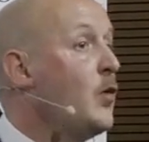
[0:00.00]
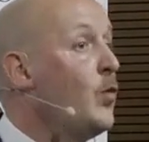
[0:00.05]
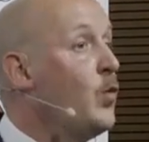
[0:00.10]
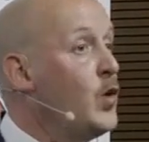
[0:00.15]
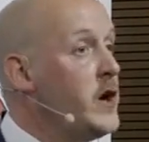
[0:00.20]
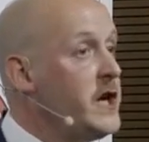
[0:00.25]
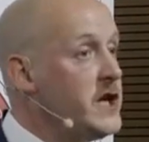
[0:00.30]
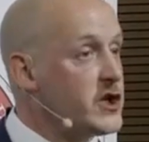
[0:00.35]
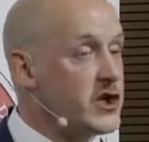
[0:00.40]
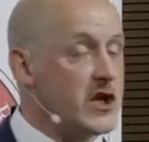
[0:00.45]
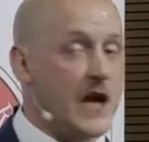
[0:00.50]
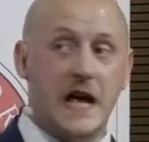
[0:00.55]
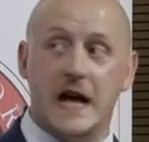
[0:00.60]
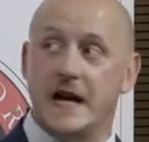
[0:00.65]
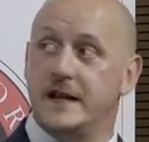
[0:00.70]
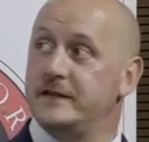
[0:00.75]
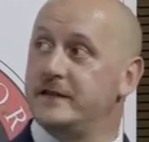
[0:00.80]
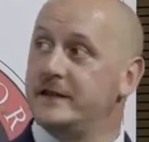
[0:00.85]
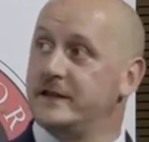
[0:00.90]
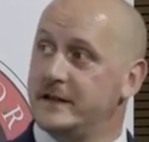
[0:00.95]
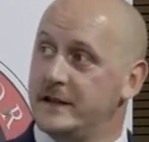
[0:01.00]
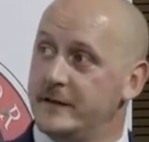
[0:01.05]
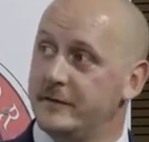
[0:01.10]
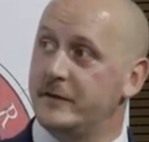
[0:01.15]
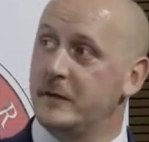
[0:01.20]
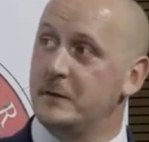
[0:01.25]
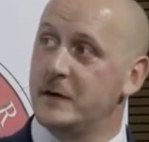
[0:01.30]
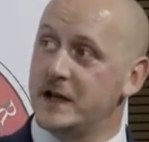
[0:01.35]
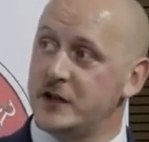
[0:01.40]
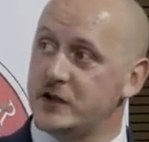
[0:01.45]
We shared
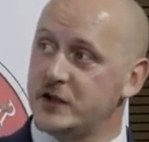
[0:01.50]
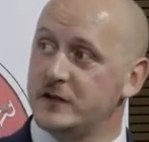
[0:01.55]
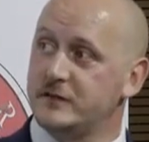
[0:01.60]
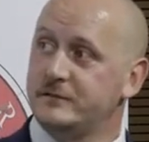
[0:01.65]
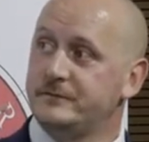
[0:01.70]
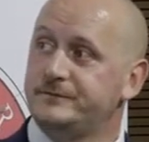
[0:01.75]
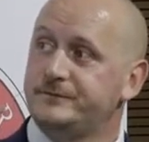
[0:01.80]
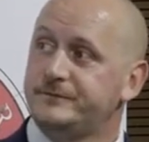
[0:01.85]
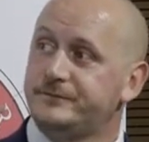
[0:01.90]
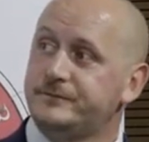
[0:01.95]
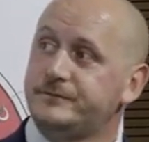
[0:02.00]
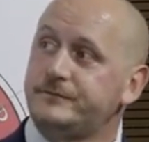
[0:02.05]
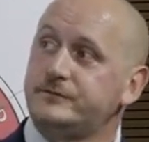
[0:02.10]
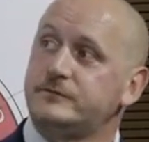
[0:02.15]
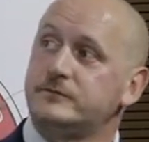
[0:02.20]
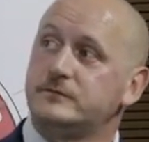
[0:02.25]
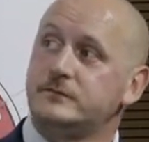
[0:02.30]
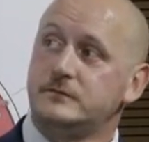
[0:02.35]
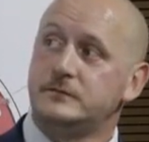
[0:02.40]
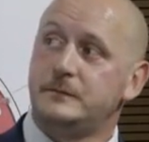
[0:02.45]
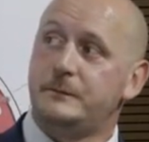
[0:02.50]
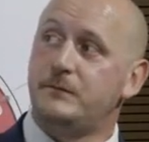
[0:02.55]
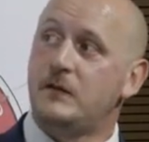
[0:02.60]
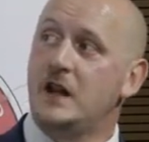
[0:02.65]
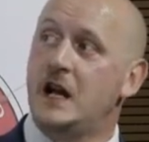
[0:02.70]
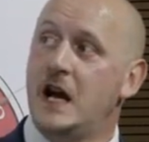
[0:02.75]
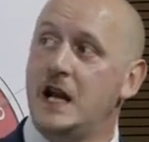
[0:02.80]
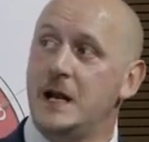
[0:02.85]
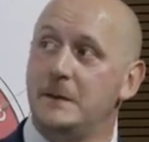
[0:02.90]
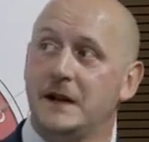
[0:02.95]
information,
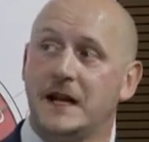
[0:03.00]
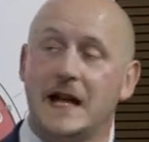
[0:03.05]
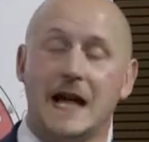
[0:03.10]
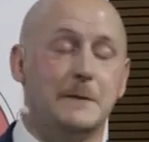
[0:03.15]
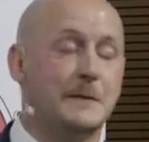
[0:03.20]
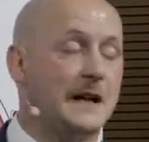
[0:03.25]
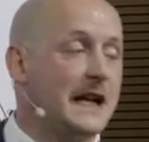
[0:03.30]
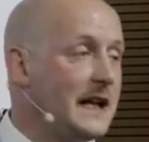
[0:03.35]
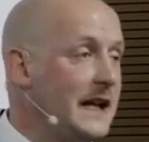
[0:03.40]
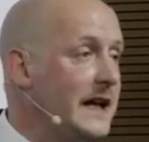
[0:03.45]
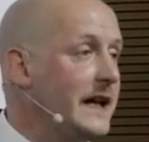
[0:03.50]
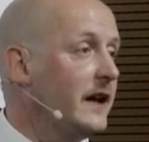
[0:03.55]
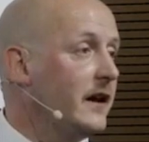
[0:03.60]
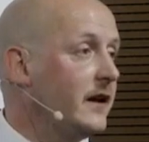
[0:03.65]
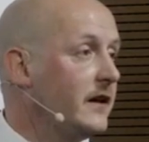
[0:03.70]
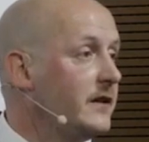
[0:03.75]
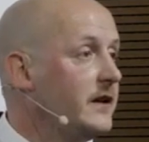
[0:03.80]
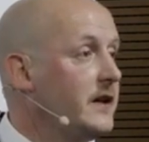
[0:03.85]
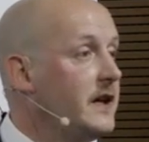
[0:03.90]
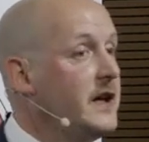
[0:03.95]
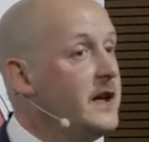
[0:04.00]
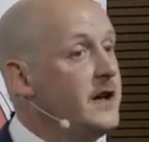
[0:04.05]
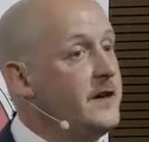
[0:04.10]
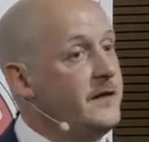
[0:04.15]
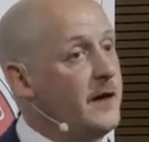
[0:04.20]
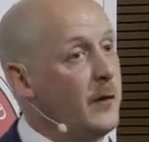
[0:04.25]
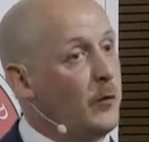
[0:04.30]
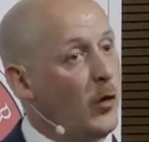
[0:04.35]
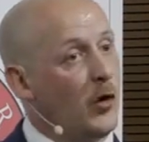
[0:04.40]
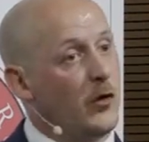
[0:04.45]
and it became clear
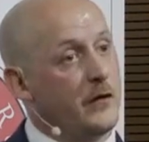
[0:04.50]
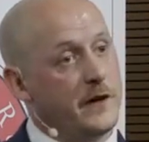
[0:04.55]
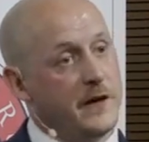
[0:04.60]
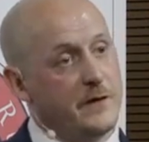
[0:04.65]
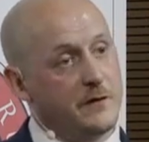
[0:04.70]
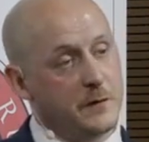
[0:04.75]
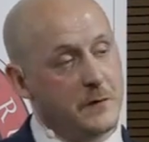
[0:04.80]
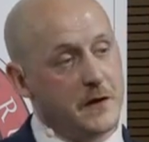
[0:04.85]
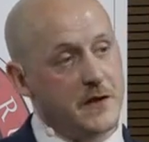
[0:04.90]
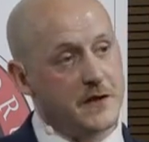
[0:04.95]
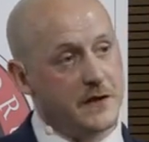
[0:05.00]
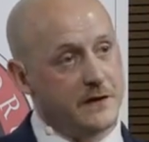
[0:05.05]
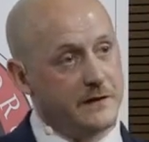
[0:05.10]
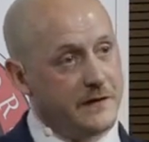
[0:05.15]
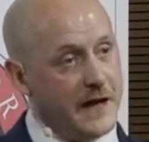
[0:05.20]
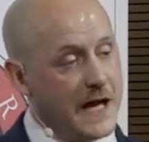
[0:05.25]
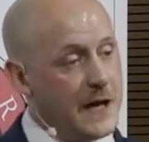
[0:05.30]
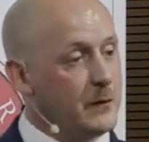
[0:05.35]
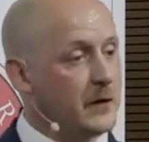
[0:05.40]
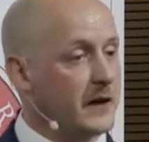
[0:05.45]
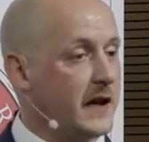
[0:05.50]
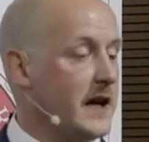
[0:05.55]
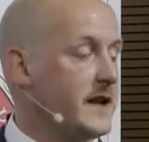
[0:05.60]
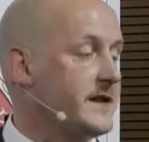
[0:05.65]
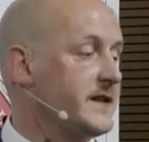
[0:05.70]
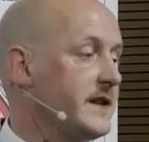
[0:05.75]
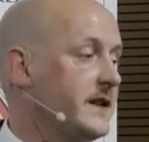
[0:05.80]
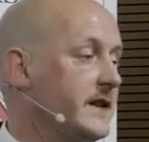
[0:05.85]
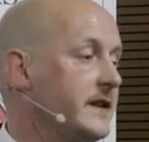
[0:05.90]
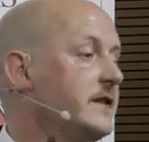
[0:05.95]
that what the information that they were
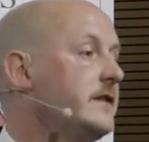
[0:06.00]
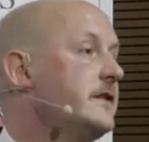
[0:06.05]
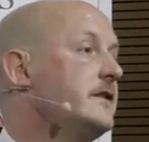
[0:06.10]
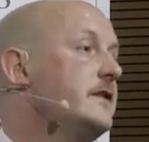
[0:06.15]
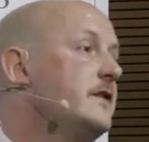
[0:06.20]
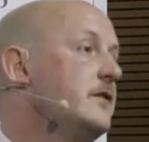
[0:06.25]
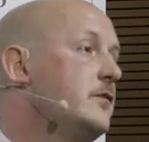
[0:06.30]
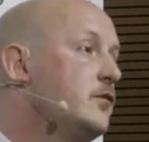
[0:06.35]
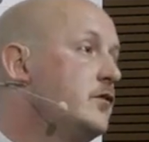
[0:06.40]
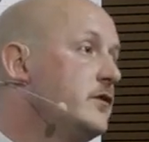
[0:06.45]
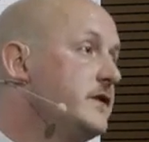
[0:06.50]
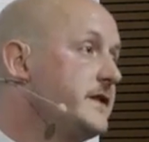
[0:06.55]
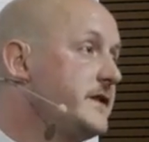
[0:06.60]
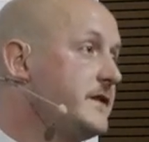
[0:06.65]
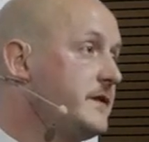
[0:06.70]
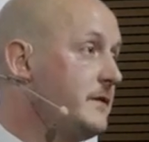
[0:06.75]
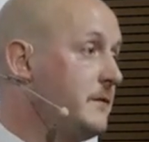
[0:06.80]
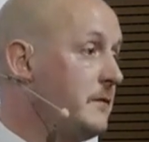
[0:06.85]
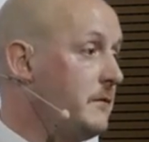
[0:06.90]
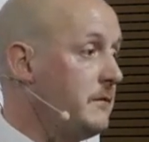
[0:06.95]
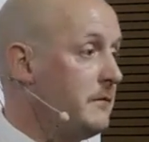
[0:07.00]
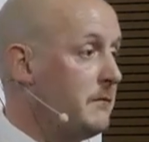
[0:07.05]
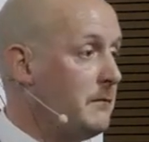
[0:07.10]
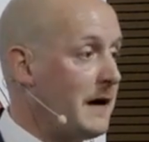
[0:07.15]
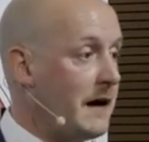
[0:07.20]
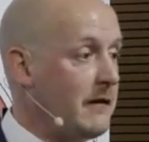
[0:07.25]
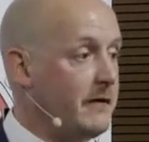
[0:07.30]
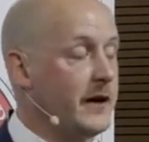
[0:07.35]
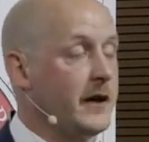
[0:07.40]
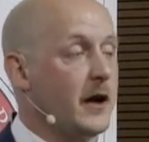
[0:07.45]
getting was
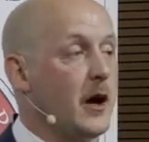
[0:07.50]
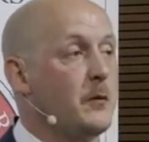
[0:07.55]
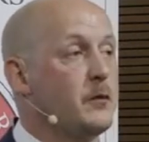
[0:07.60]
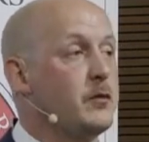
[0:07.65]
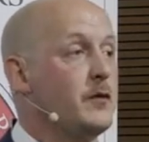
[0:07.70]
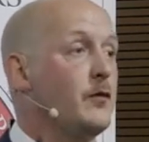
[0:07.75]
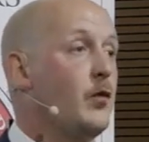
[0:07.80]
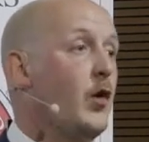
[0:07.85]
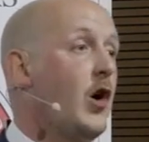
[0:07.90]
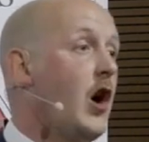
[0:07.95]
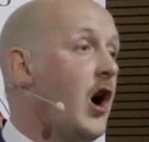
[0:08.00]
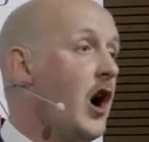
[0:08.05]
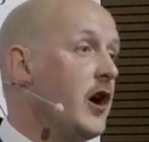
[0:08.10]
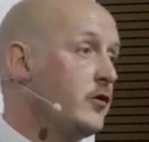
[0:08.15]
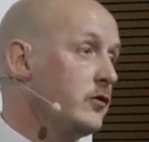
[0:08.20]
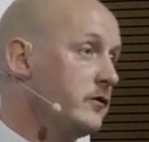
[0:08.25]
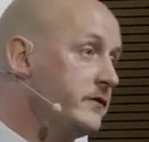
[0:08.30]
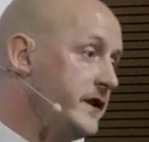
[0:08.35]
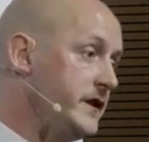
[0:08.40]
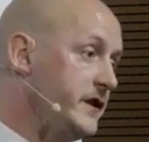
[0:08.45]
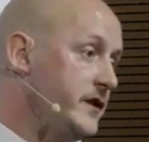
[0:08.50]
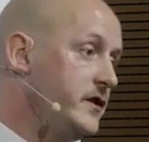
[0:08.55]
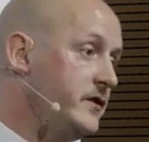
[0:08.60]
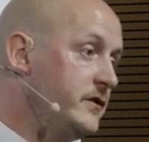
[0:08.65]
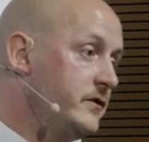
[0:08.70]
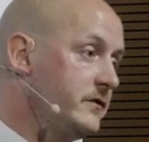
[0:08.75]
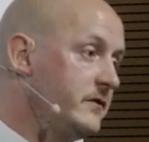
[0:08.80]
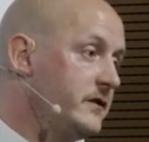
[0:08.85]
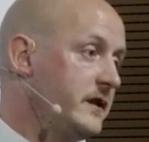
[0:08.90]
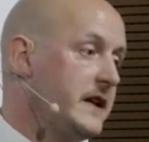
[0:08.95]
marrying up with what I already
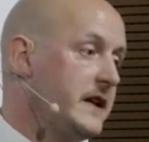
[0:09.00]
knew.